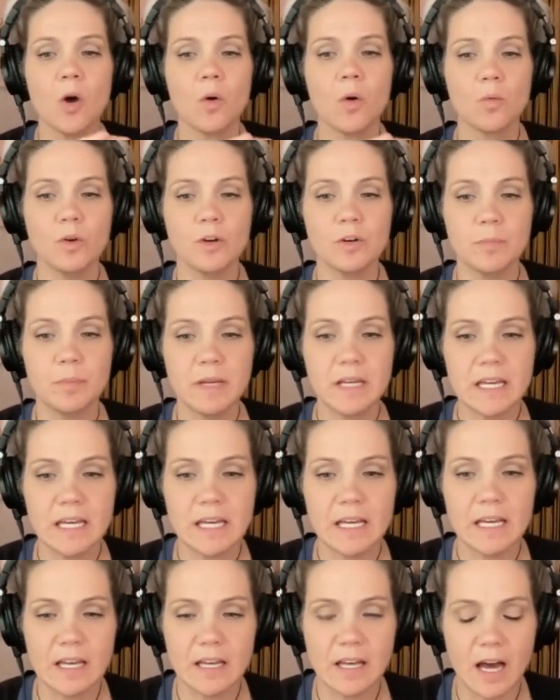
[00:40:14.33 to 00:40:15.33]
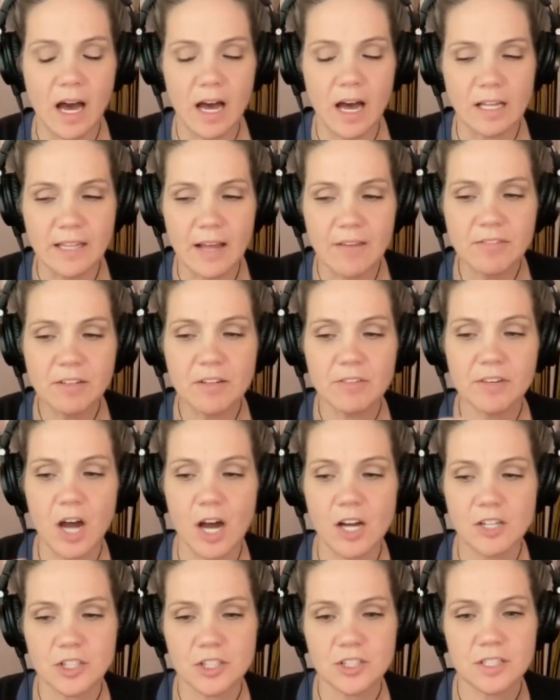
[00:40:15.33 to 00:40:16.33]
would be a level of
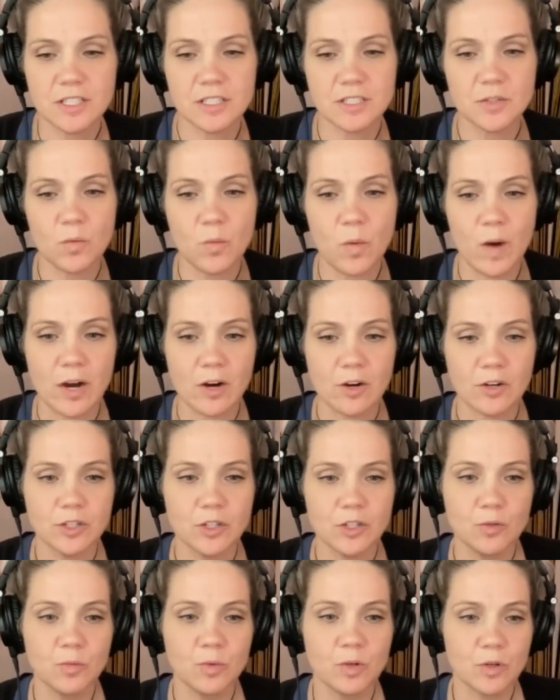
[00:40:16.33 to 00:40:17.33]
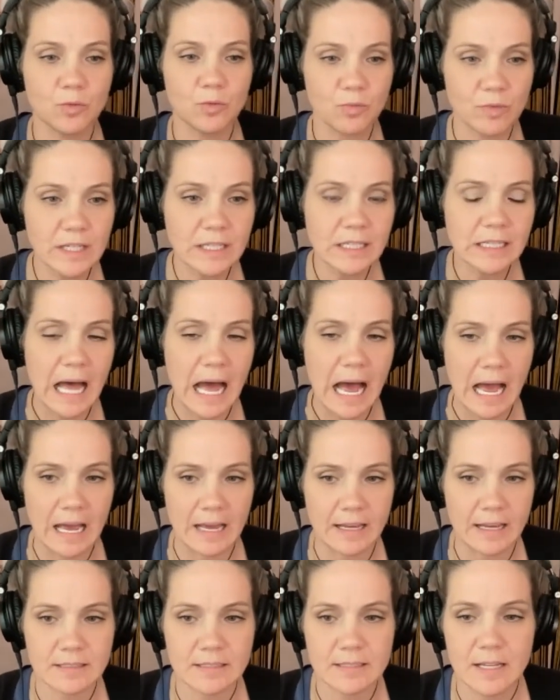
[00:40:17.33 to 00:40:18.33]
consciousness where you would
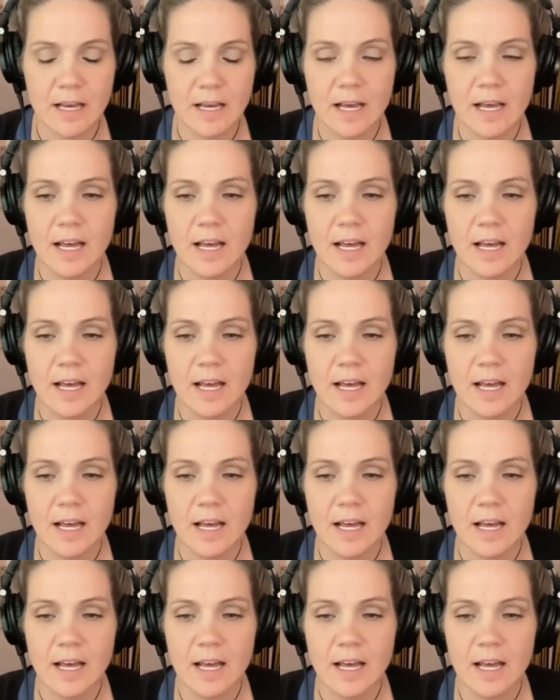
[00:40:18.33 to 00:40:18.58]
realize.